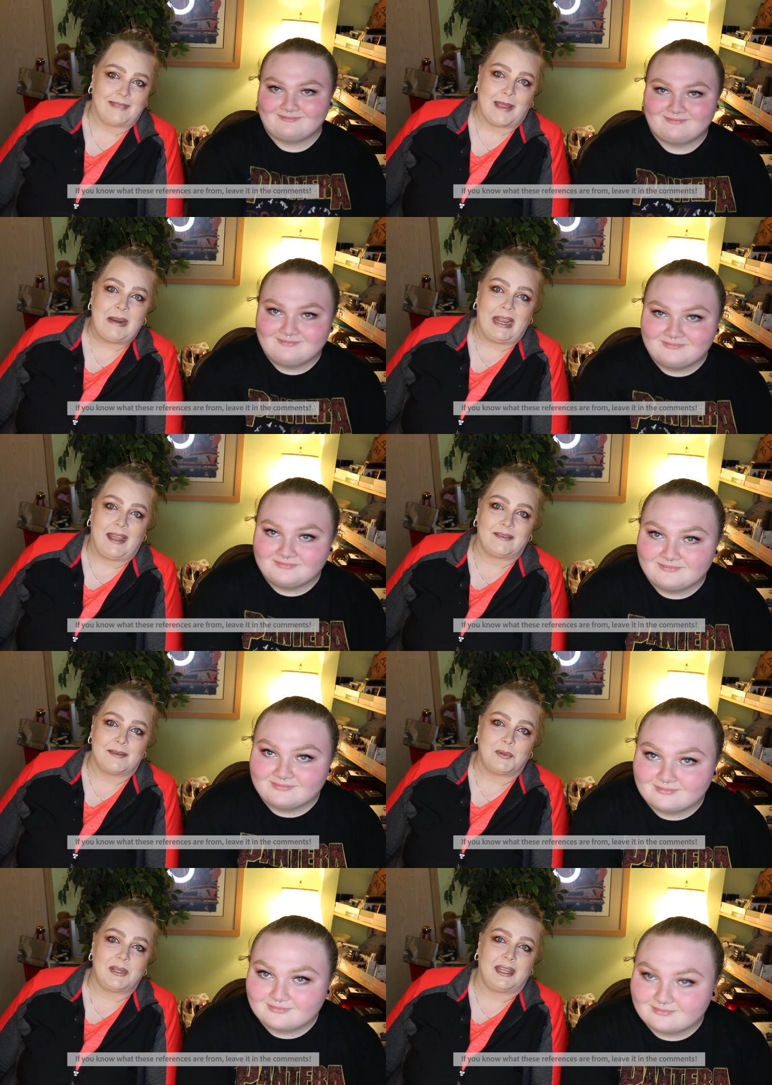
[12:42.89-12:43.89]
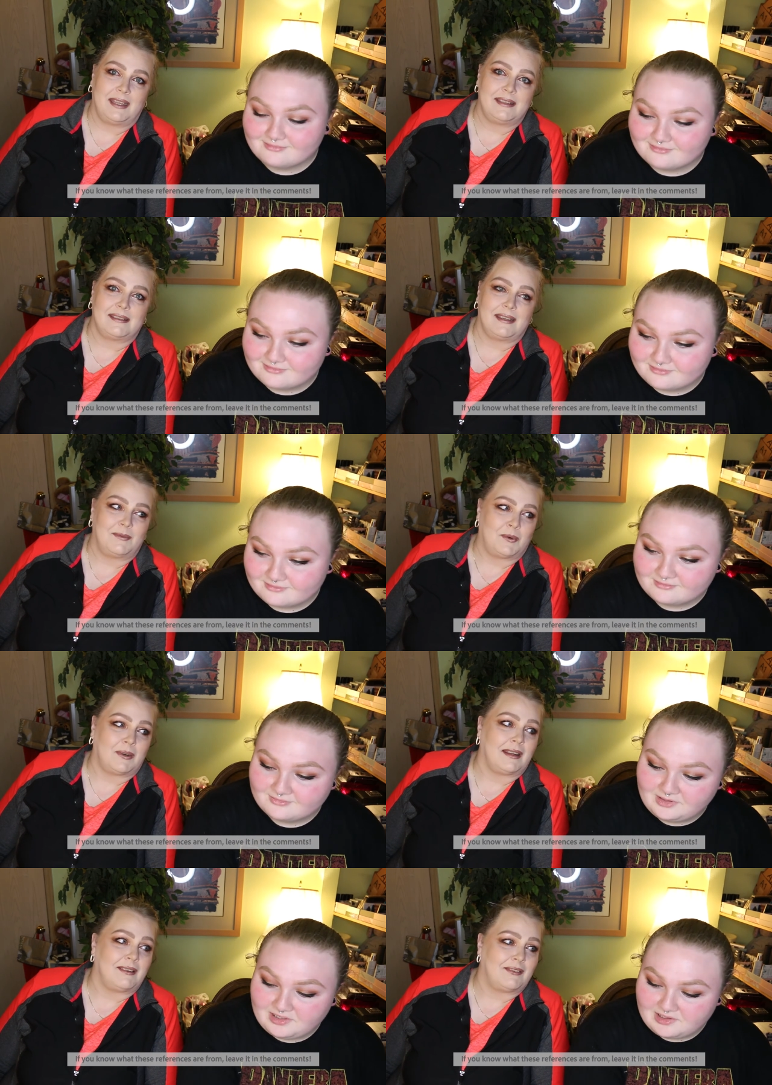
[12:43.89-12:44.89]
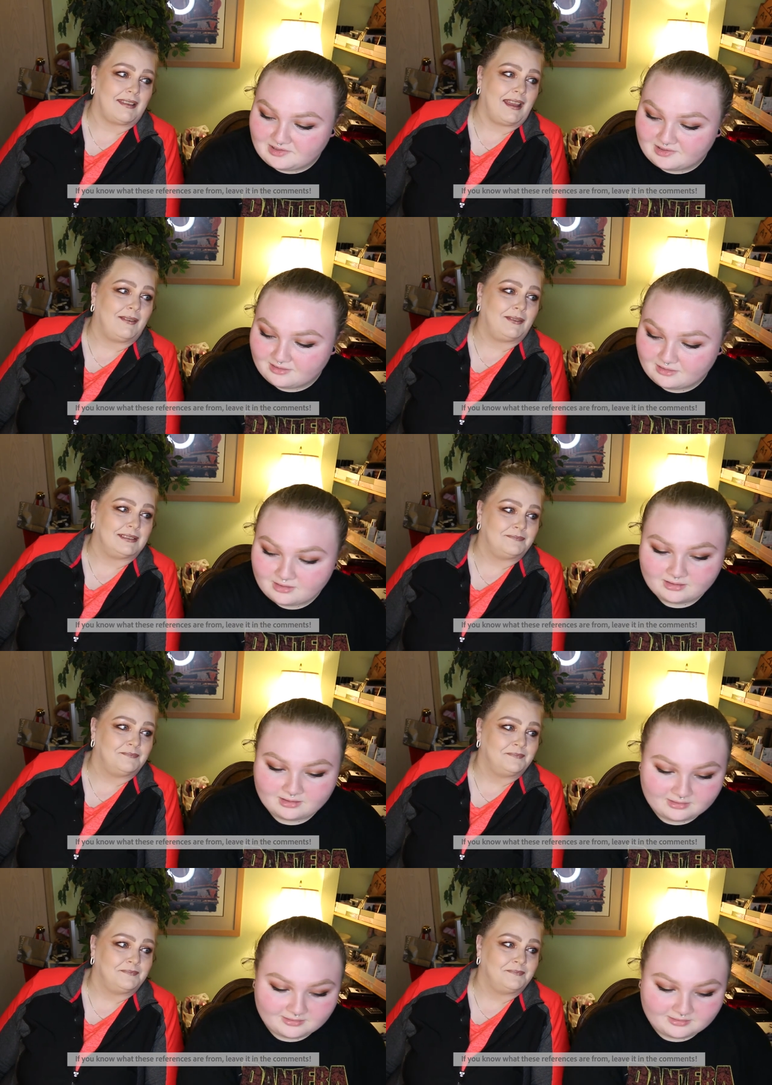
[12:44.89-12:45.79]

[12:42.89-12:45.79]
Speaker 1: I'm going to have to put a headset warning for that one.